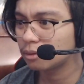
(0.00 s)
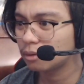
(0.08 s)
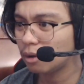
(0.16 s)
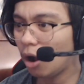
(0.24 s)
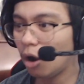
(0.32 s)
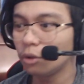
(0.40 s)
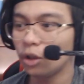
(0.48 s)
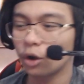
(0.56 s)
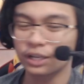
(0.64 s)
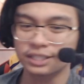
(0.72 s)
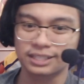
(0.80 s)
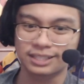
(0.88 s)
Oh, no,
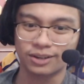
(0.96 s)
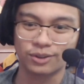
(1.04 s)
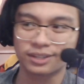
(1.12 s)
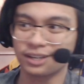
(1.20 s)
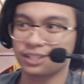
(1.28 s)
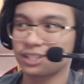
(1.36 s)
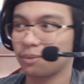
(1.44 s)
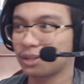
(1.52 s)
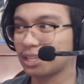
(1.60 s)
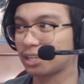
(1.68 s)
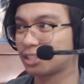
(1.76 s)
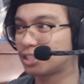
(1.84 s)
because his whole entire
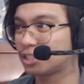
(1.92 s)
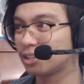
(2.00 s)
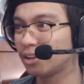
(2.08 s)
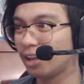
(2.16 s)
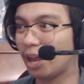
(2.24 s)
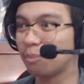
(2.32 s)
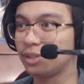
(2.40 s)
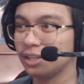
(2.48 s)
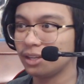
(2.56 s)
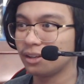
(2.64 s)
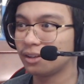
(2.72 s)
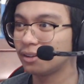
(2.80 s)
stomach's, like,
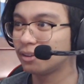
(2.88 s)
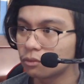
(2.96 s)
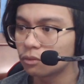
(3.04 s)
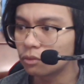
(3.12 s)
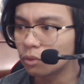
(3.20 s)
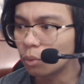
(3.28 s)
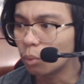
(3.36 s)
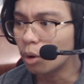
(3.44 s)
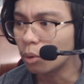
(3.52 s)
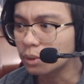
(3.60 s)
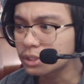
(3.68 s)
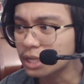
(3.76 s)
empty. Whoa,
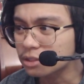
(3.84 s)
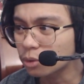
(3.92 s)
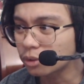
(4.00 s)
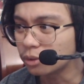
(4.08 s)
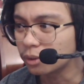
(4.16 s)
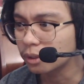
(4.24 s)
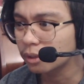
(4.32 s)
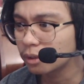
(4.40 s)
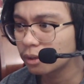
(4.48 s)
what is that sword doing?